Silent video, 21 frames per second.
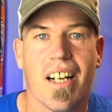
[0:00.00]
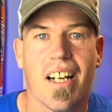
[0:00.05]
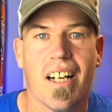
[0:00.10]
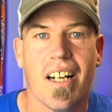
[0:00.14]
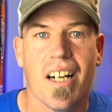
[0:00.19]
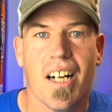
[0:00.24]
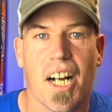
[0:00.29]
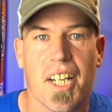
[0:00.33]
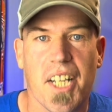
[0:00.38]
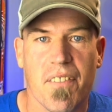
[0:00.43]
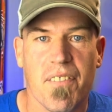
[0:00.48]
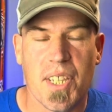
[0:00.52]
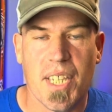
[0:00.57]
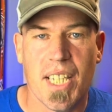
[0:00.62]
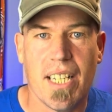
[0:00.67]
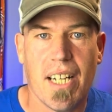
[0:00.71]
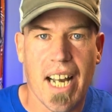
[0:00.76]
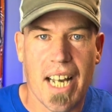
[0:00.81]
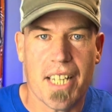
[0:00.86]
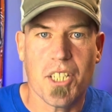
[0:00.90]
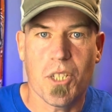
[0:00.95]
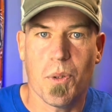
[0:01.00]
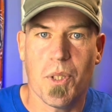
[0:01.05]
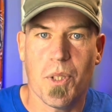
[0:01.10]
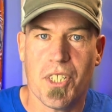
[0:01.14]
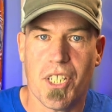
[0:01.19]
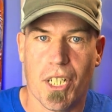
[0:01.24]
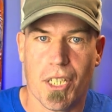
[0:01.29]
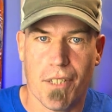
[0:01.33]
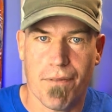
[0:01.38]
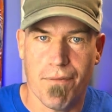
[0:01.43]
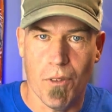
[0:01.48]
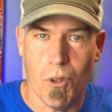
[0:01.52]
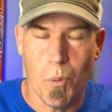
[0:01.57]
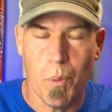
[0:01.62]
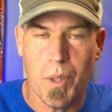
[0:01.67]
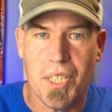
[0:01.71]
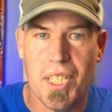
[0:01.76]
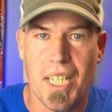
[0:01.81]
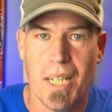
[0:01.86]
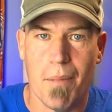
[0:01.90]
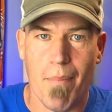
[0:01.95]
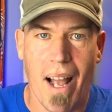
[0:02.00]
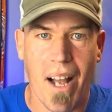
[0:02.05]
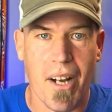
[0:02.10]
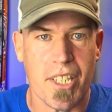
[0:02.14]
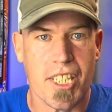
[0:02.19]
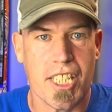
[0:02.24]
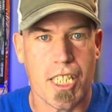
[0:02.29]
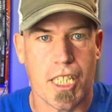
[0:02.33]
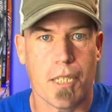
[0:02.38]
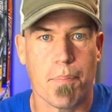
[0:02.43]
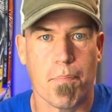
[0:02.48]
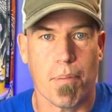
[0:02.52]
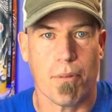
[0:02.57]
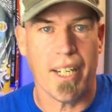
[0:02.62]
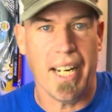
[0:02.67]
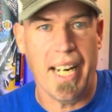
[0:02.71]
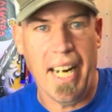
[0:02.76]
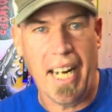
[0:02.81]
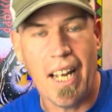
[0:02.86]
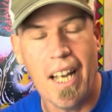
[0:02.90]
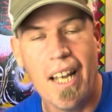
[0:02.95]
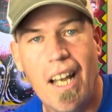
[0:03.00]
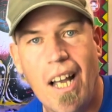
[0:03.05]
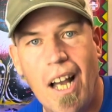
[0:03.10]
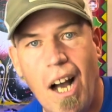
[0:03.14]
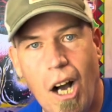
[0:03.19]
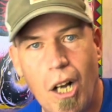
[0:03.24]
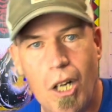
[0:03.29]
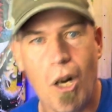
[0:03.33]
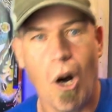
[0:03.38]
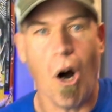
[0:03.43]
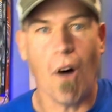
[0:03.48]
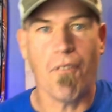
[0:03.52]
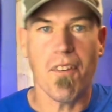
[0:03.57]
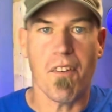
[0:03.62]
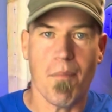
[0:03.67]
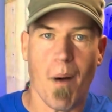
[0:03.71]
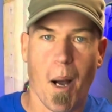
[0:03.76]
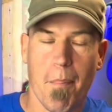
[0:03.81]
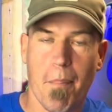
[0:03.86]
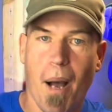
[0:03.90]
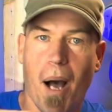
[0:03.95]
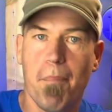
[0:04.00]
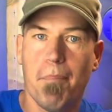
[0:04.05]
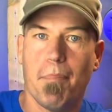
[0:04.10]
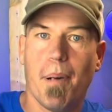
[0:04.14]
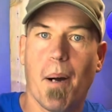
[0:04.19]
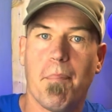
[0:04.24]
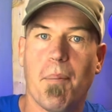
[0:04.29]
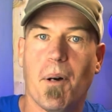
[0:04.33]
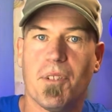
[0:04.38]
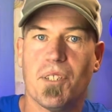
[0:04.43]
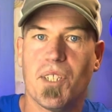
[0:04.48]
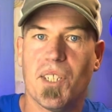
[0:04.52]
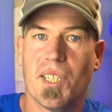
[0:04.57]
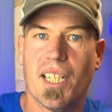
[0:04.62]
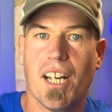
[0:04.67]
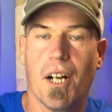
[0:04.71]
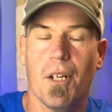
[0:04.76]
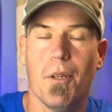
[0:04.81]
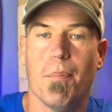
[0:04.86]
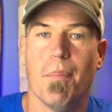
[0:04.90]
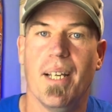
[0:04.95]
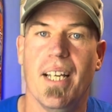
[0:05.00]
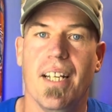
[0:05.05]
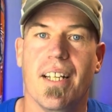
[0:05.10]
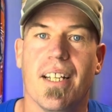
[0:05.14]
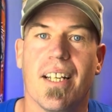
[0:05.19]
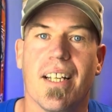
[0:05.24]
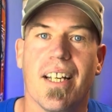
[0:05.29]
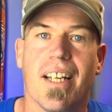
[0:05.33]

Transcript: Another thing I had to adjust for was the amount of spring I got off of my pump up onto the coping.